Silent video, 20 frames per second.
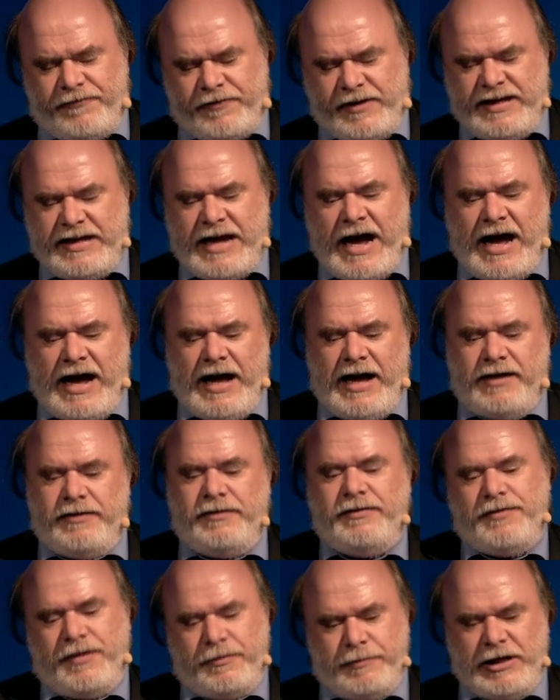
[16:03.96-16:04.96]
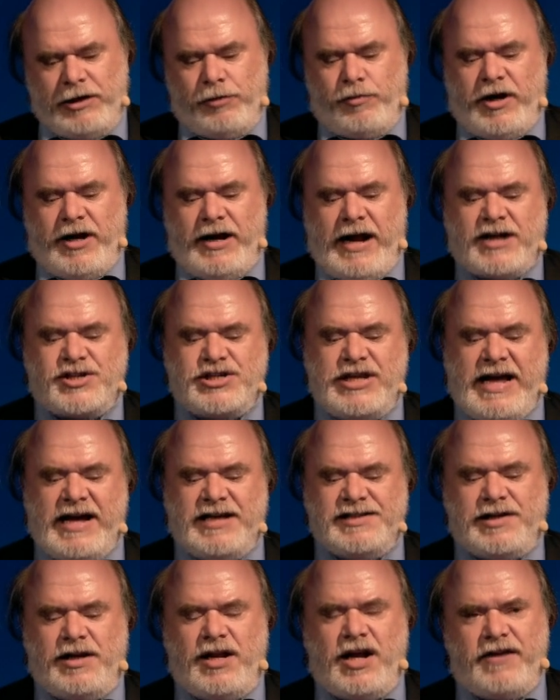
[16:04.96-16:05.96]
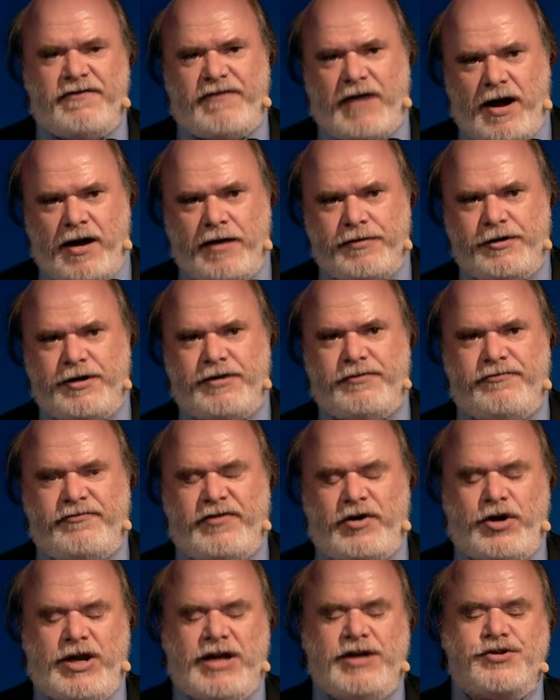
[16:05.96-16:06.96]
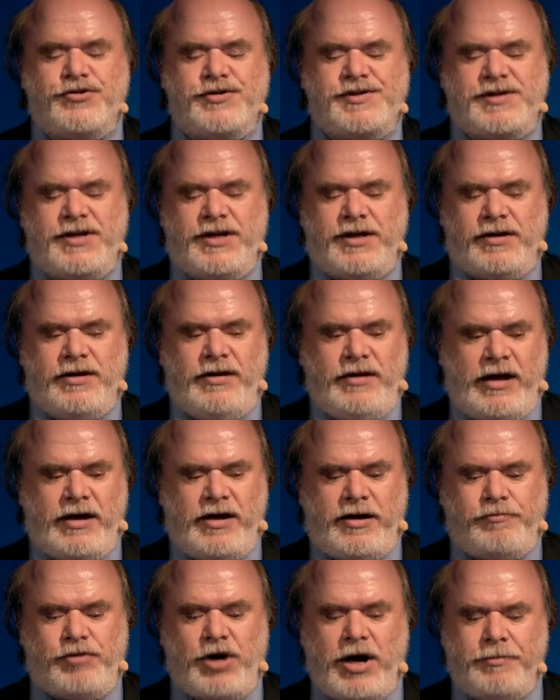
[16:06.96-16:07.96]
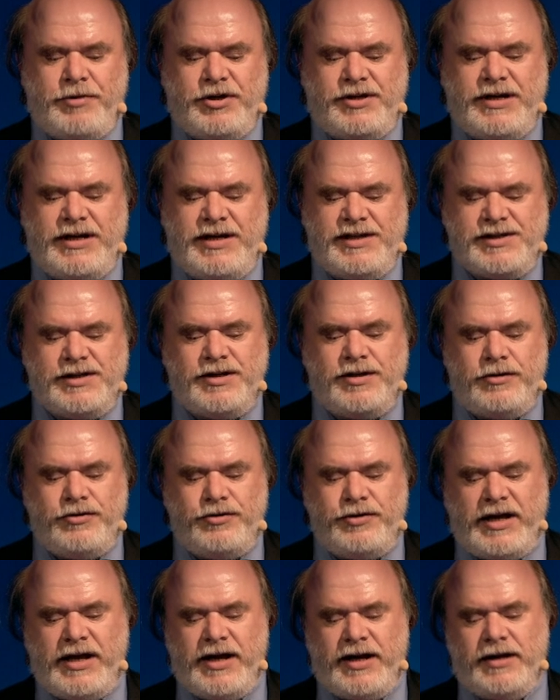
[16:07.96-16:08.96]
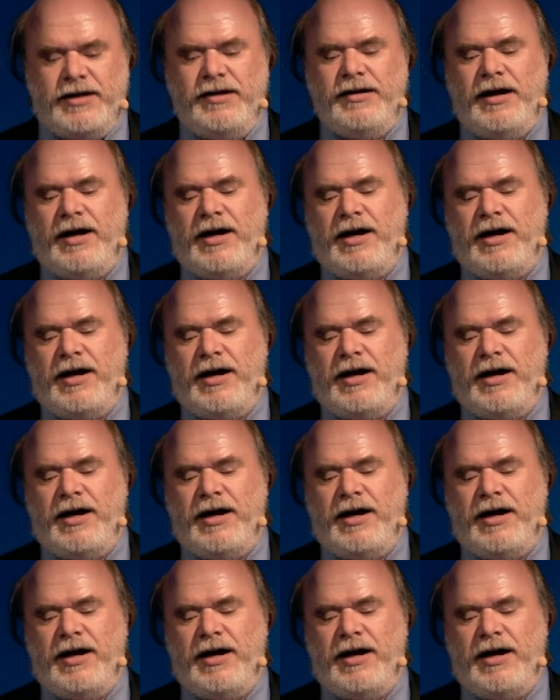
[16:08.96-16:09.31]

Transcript: Chiara, the middleware, actually has a lot of other very interesting properties, including